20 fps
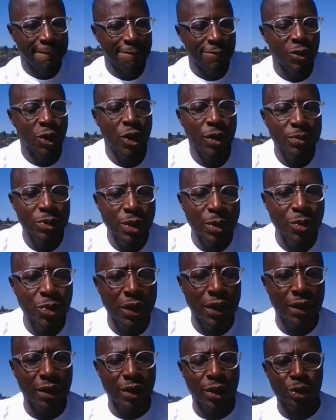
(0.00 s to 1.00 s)
So I'm
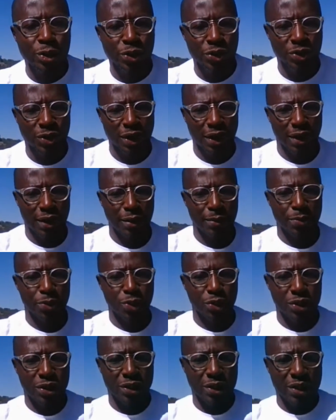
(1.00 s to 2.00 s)
somewhere close to the
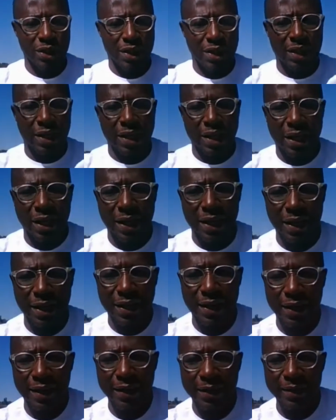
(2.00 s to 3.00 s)
airport.
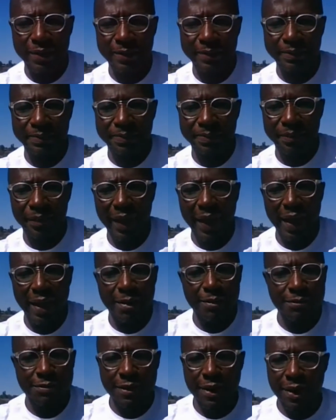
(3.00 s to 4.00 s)
Uh,
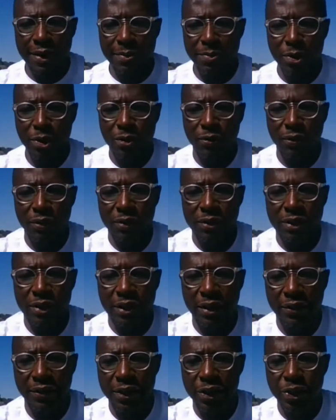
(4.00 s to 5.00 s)
yeah, very beautiful
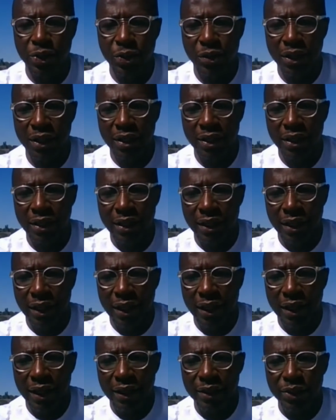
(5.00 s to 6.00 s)
scenery, Tony.
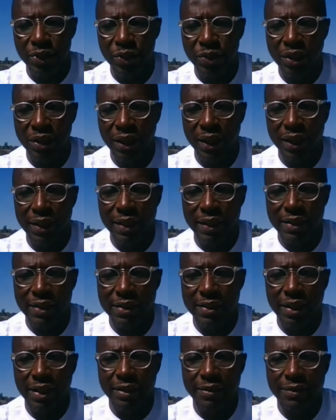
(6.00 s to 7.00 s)
Tony Eden
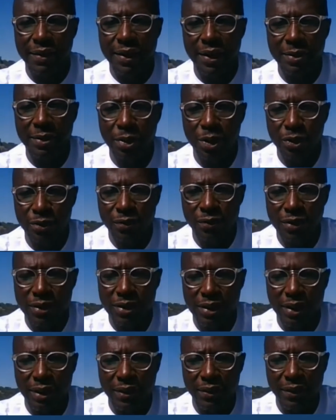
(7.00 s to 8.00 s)
is saying very beautiful
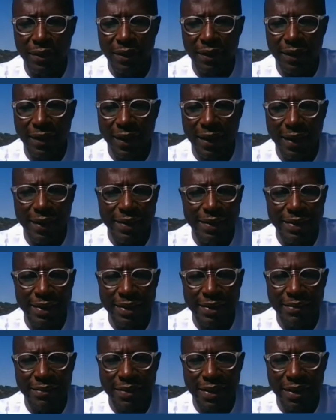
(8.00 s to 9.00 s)
scenery. Yeah,
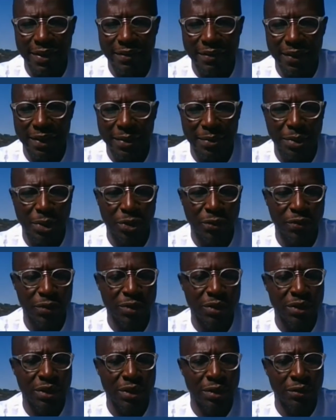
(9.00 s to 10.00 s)
indeed, very, very
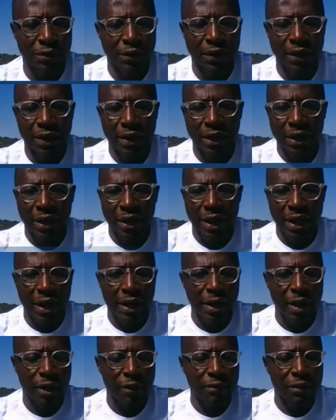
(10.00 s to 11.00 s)
beautiful scenery.
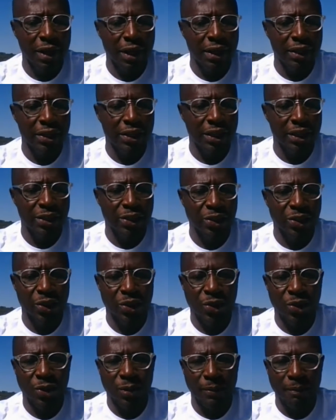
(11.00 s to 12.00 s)
I love nature,
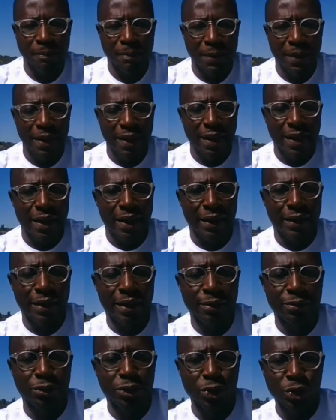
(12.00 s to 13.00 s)
so I
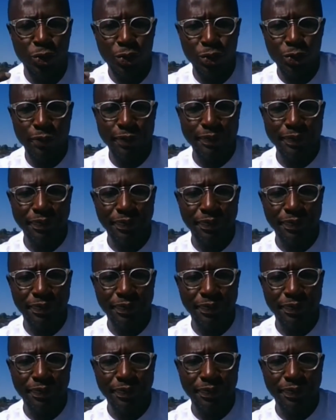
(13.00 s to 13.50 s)
love to